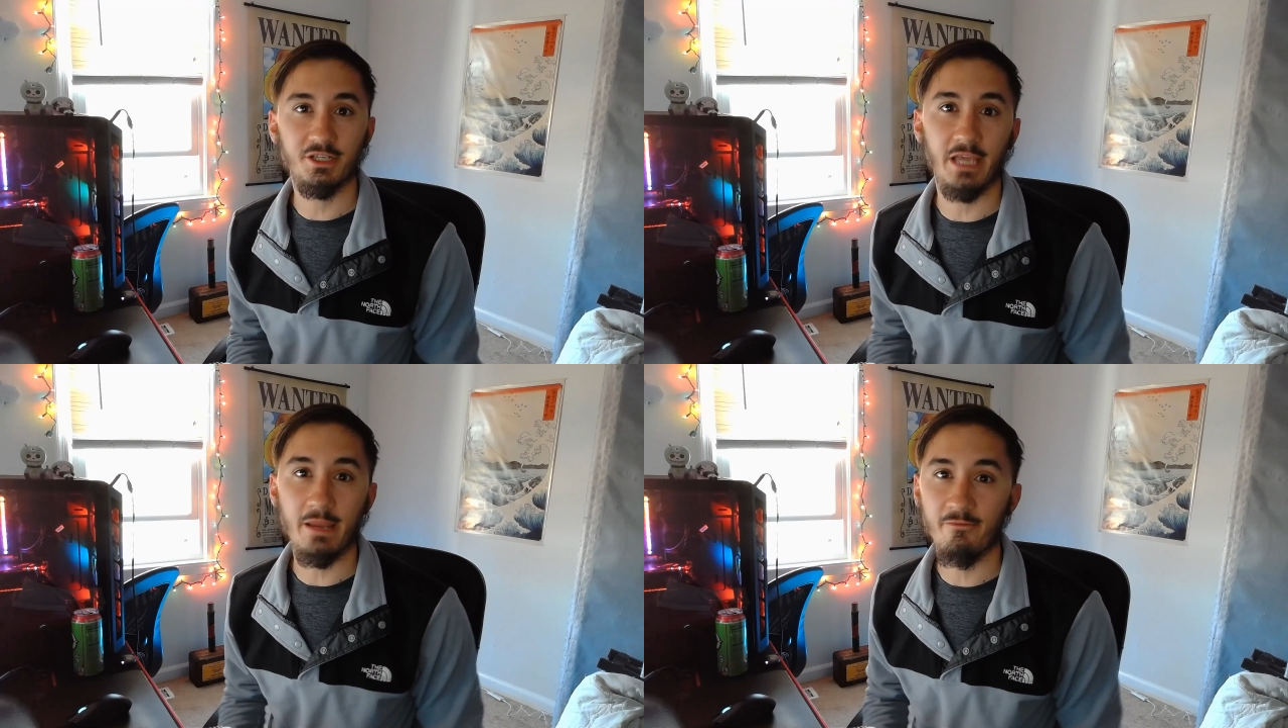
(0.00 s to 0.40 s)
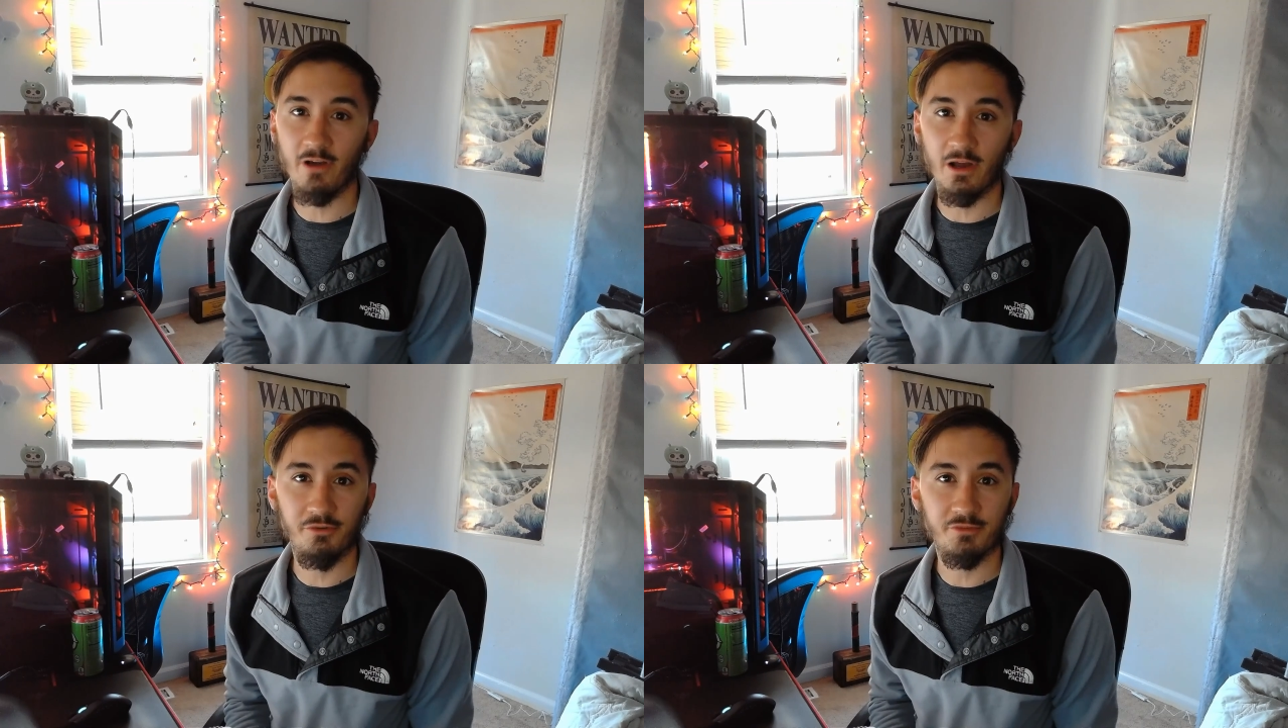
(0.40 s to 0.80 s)
game
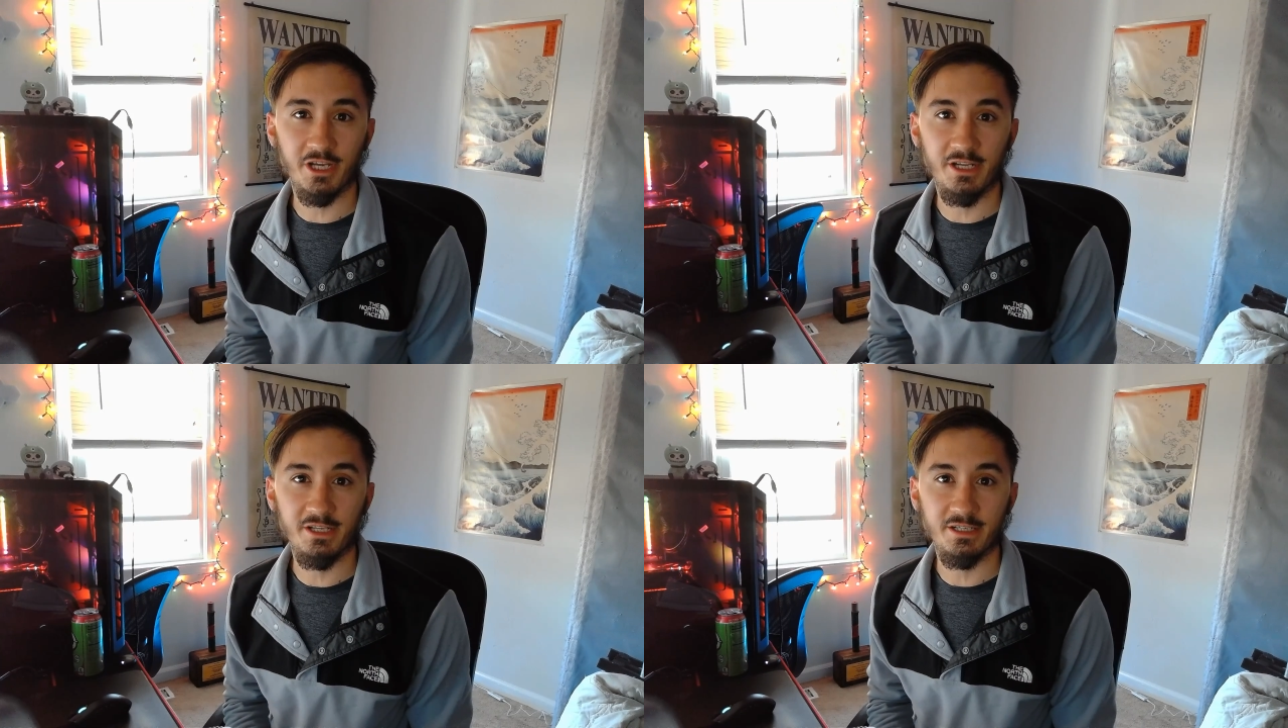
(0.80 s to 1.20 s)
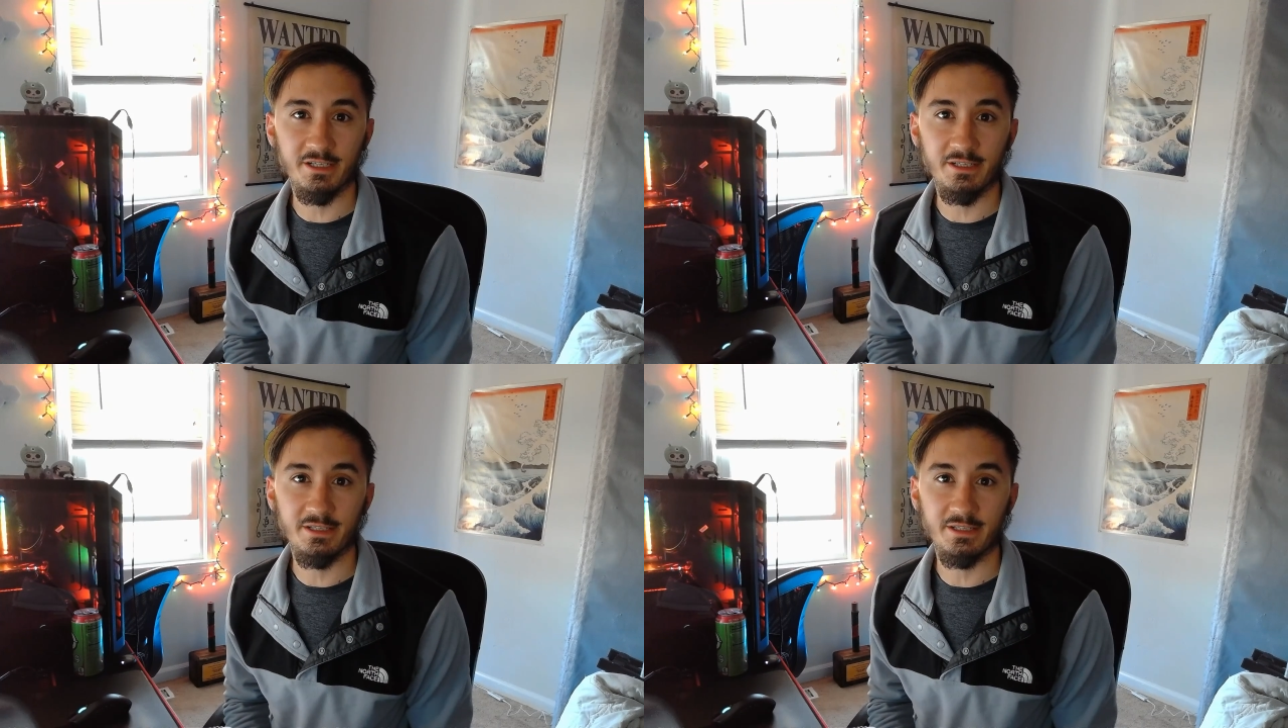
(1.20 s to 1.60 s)
volume
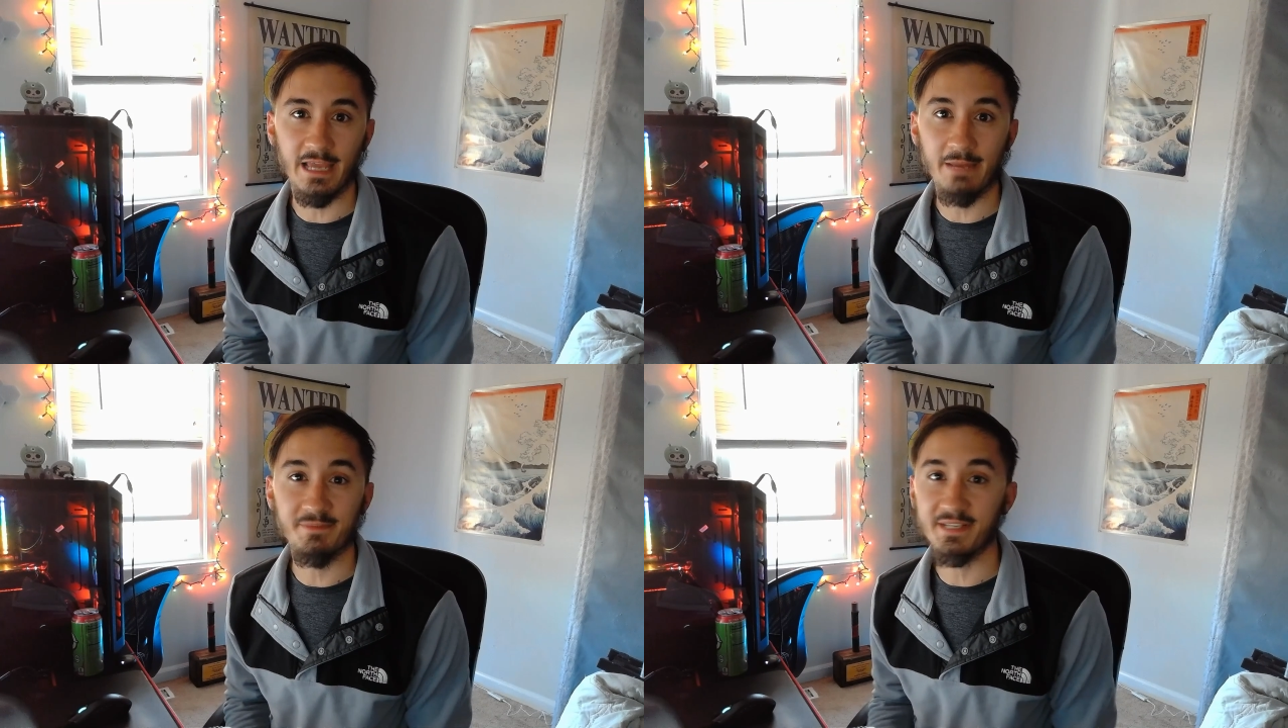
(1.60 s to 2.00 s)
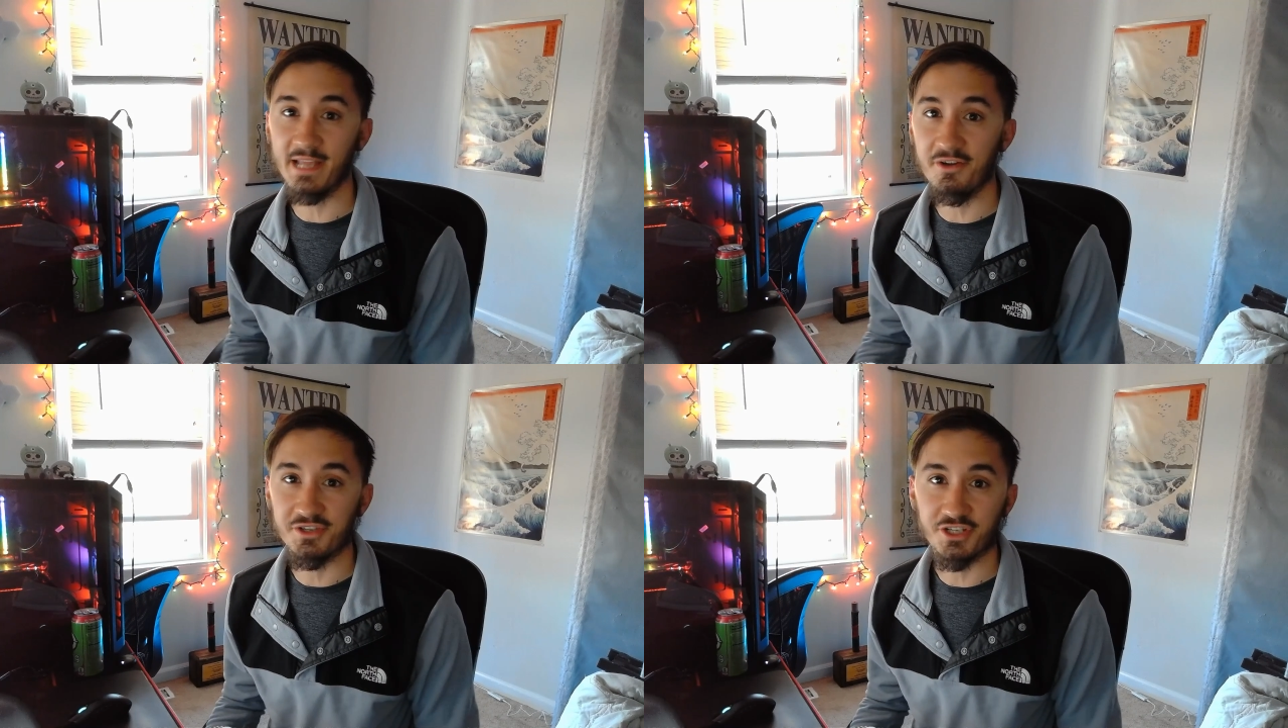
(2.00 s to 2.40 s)
changes, game
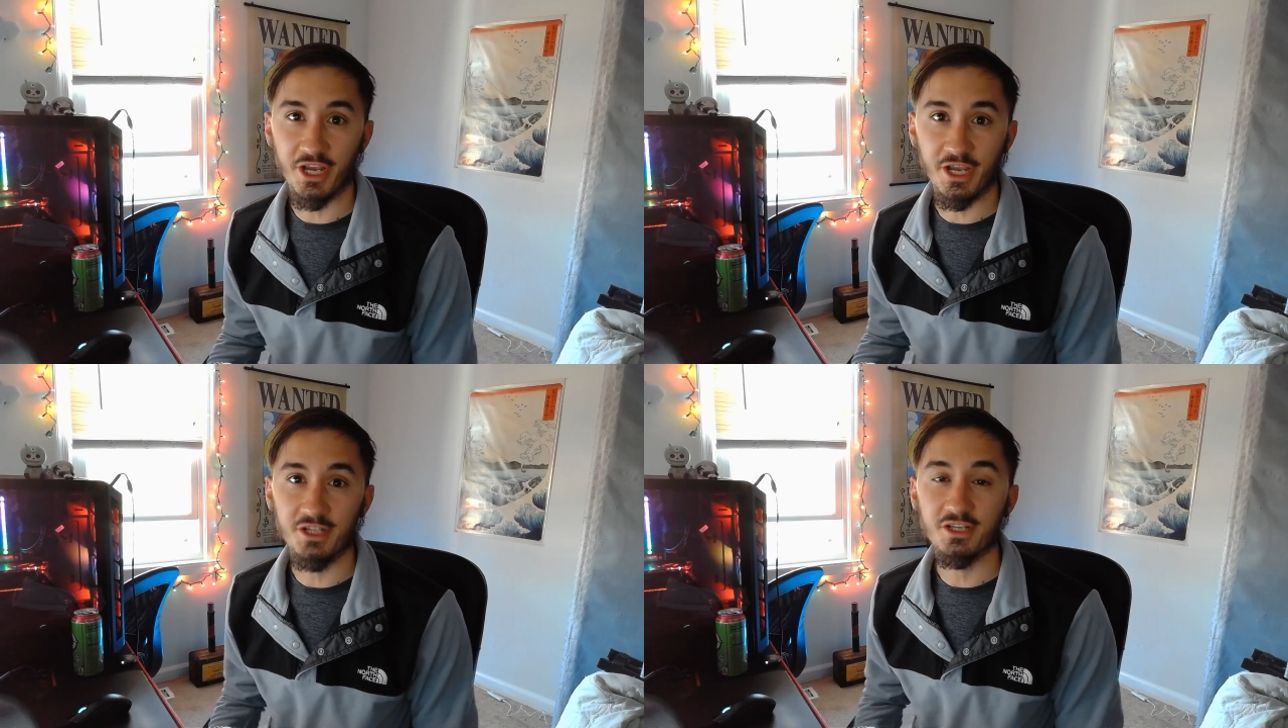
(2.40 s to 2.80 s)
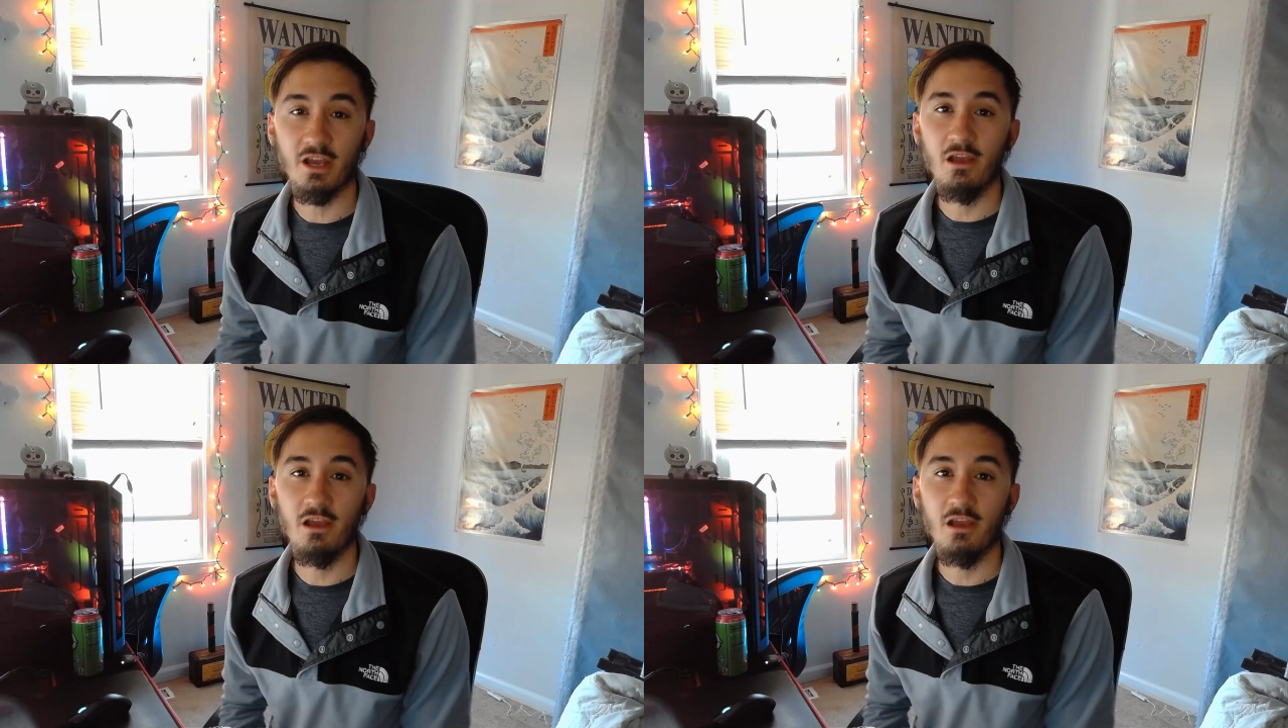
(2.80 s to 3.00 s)
sounds change,